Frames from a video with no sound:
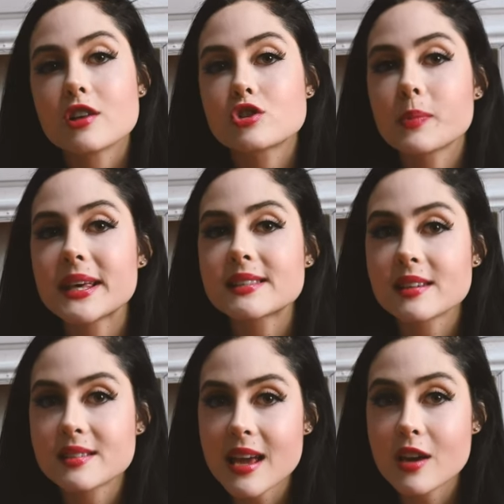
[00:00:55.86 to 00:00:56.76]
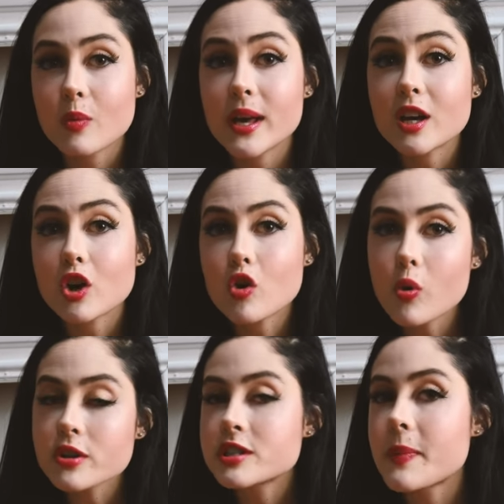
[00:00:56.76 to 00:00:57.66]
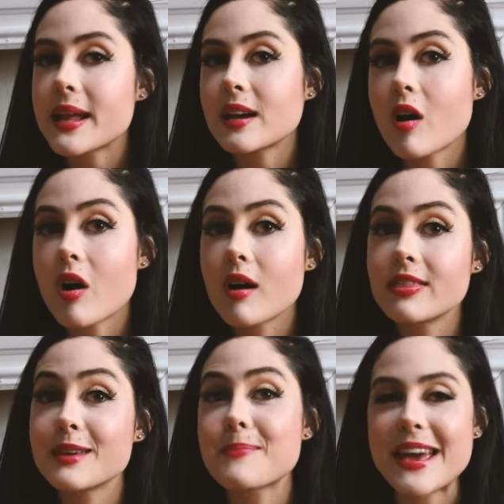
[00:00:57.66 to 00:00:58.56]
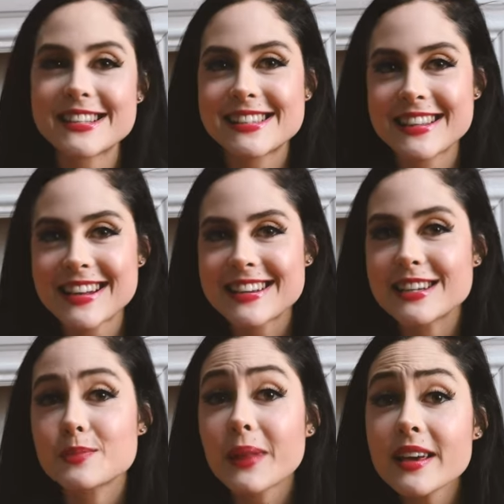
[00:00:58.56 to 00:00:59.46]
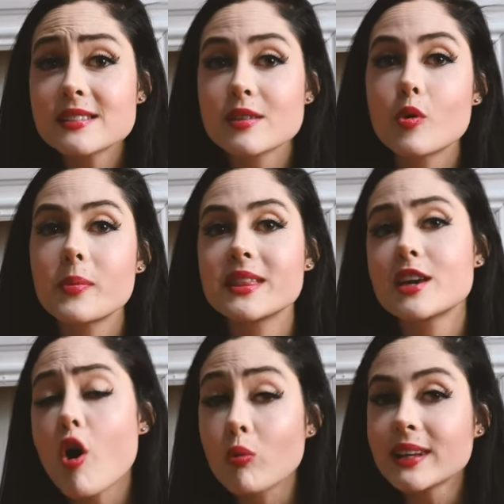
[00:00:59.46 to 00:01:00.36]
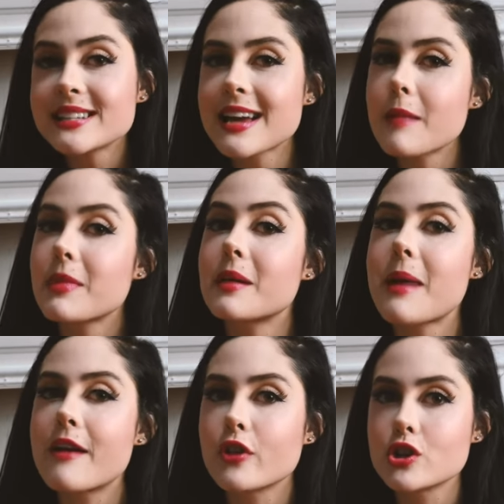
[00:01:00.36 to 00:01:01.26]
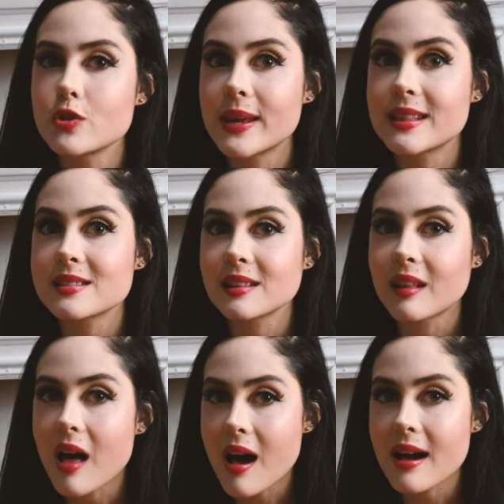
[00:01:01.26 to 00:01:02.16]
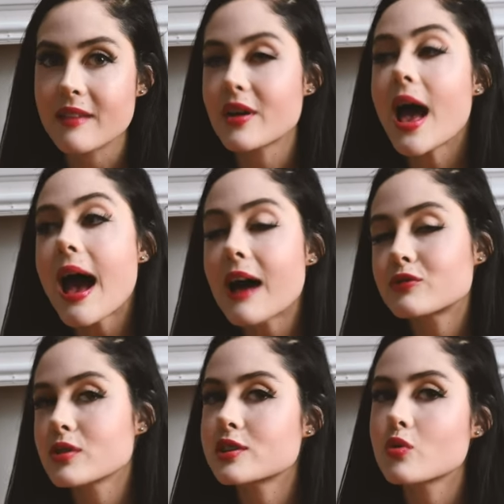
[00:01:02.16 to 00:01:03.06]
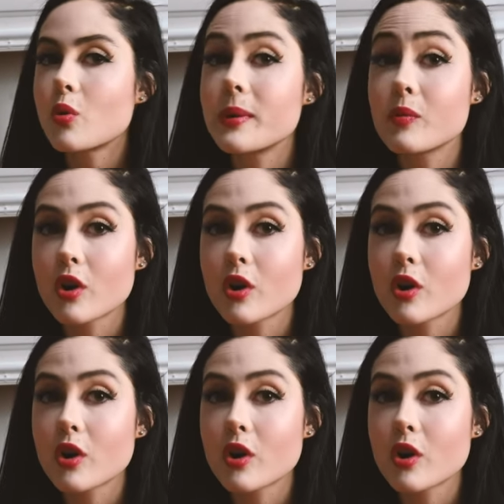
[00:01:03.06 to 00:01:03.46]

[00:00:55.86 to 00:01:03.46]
This will be a 6 to 8 week course depending on the pacing that takes place. It will be the only time that I'm ever doing this live. After this, it will be